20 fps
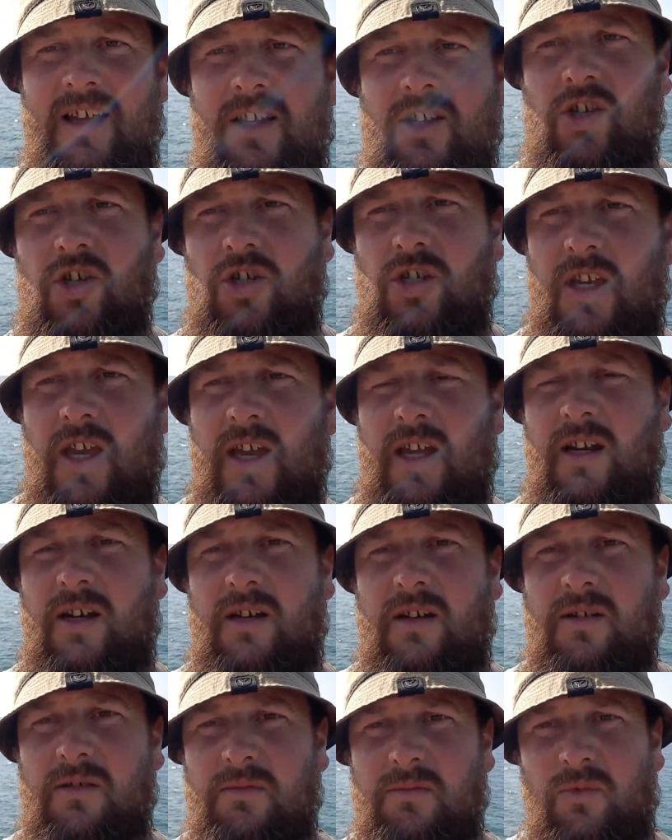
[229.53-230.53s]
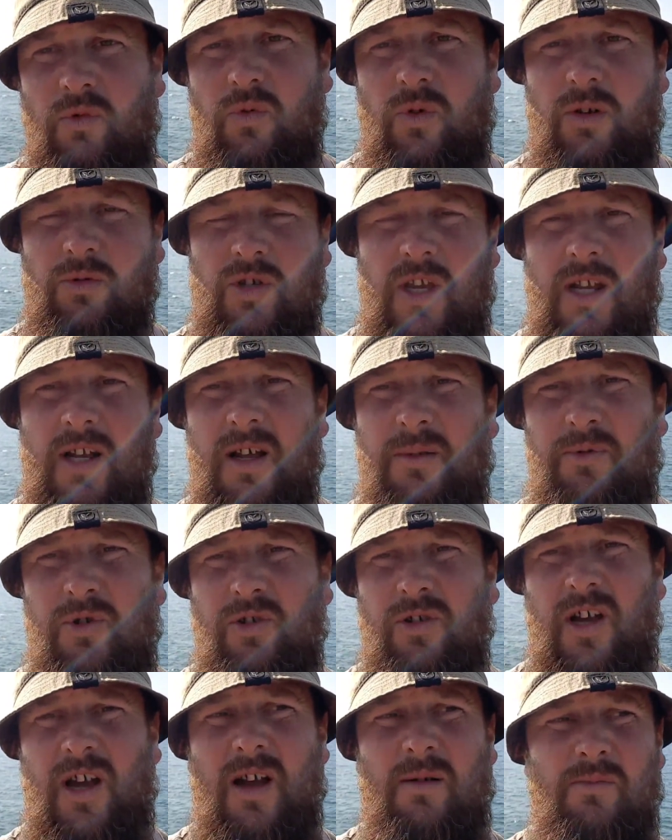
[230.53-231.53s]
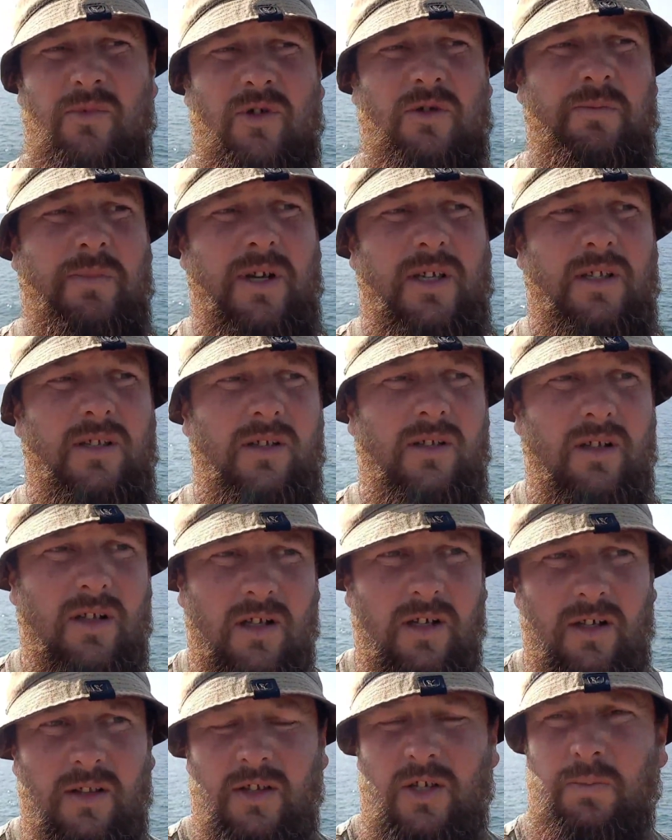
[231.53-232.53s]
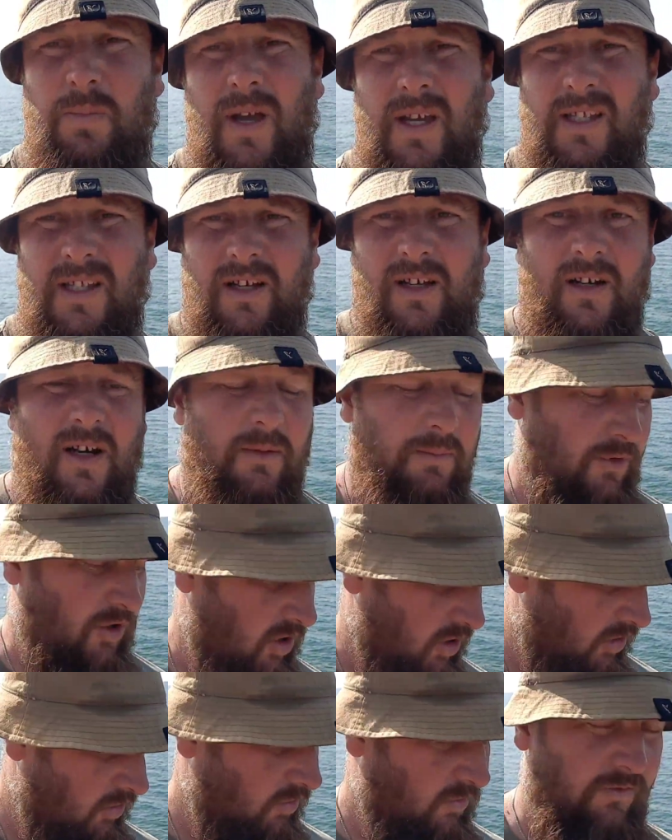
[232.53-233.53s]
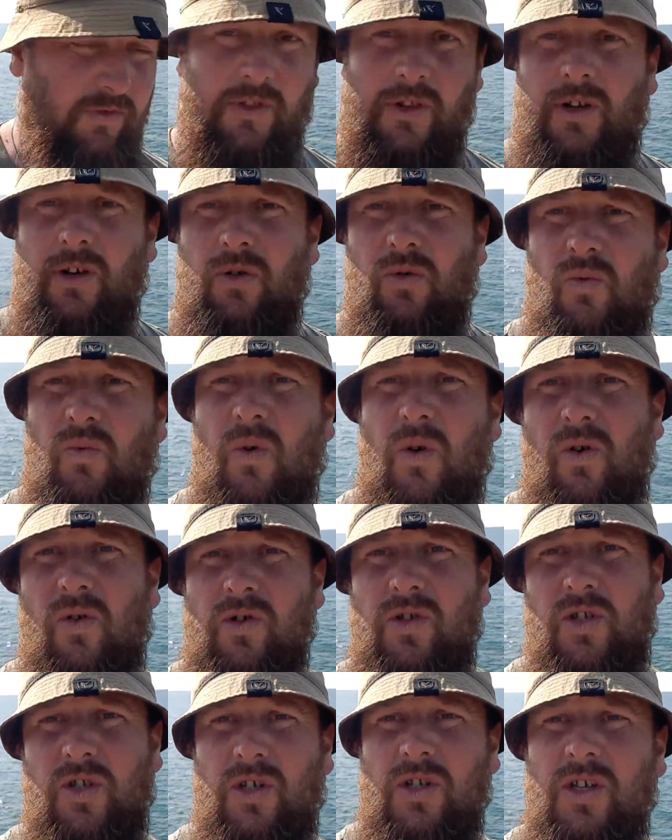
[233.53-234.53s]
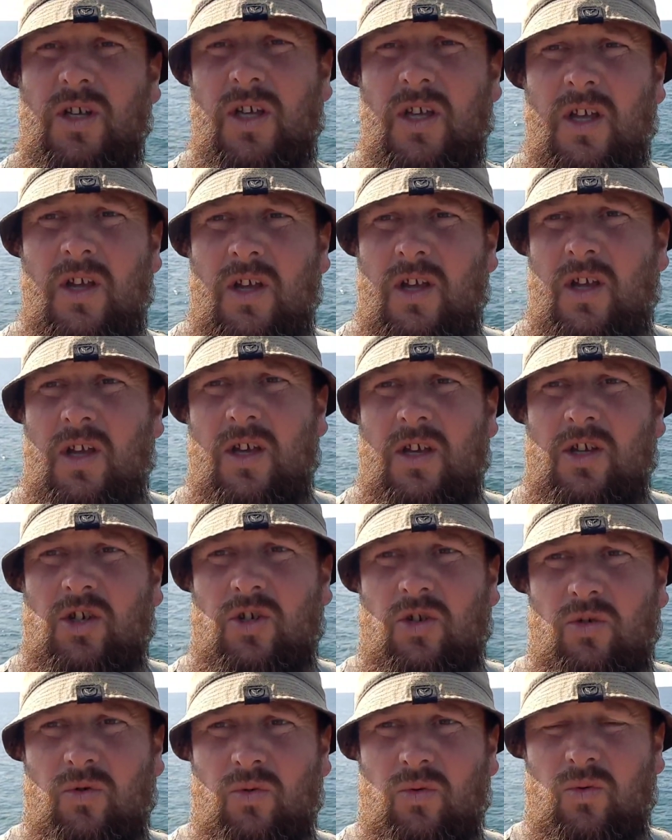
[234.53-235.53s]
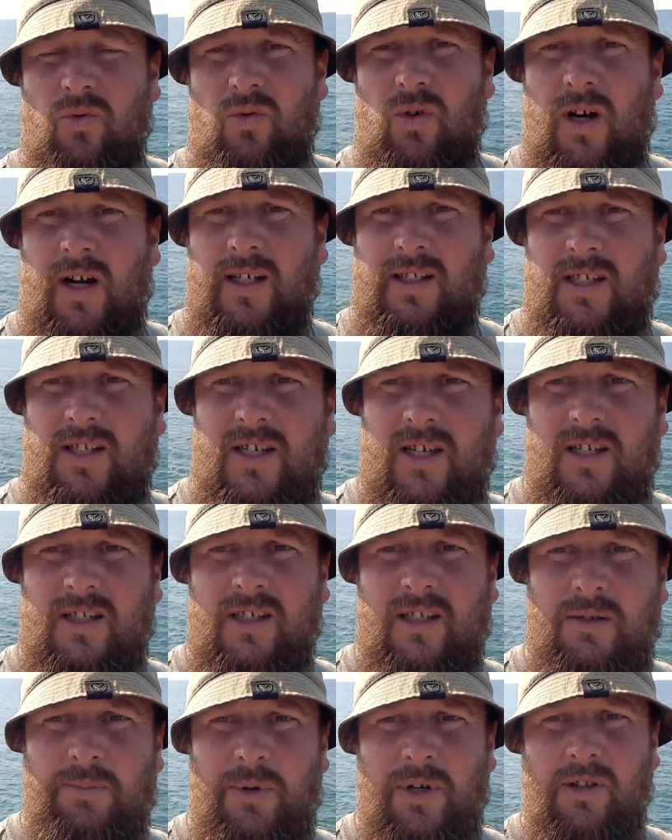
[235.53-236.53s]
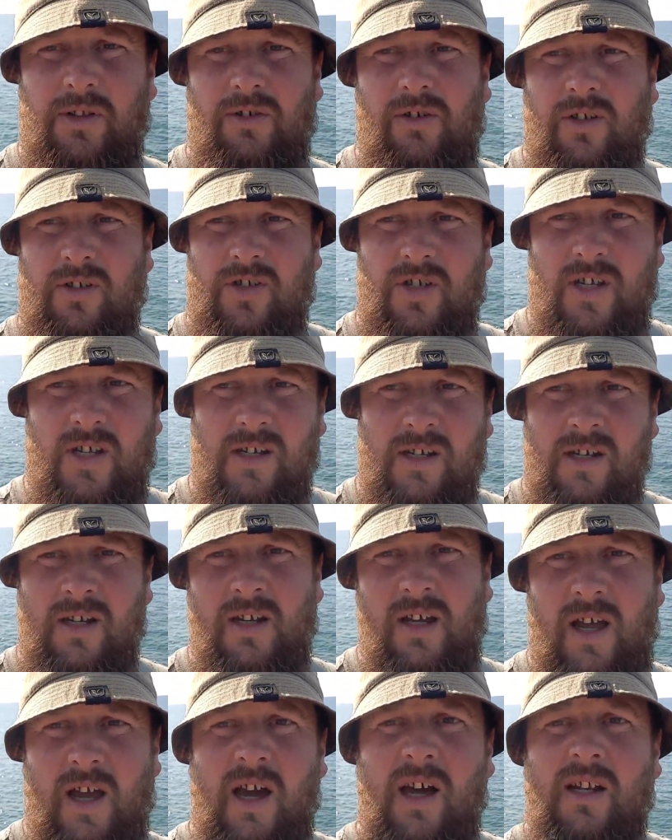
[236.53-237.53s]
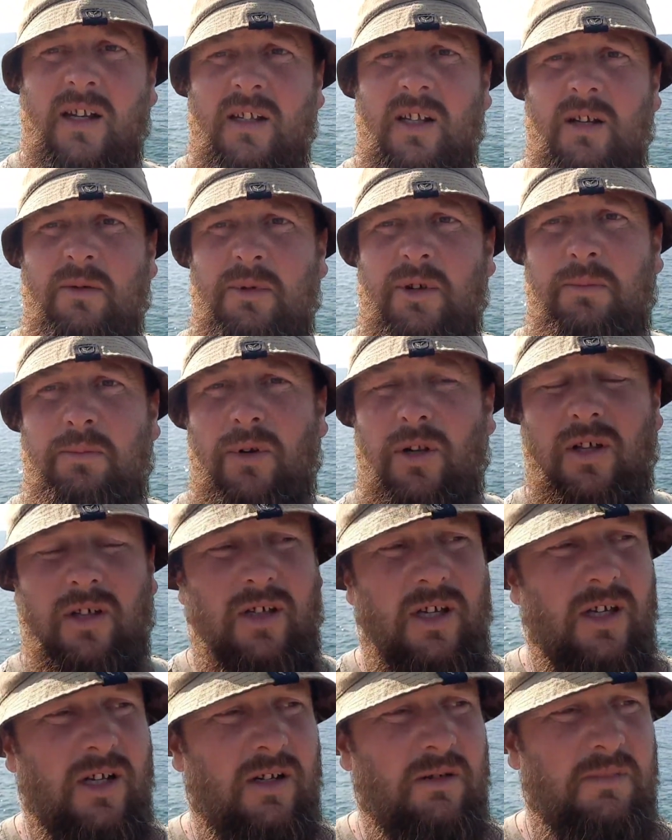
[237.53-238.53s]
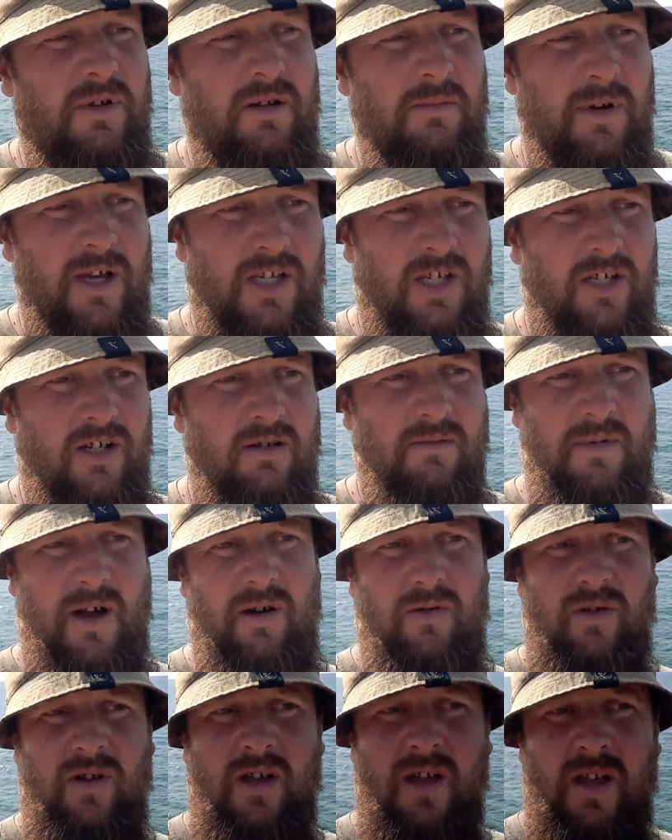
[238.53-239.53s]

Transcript: I was getting absolutely hammered by the spider crabs over the low water, so I decided to bring the rods in, and I've done a bit of plugging, a bit of messing about,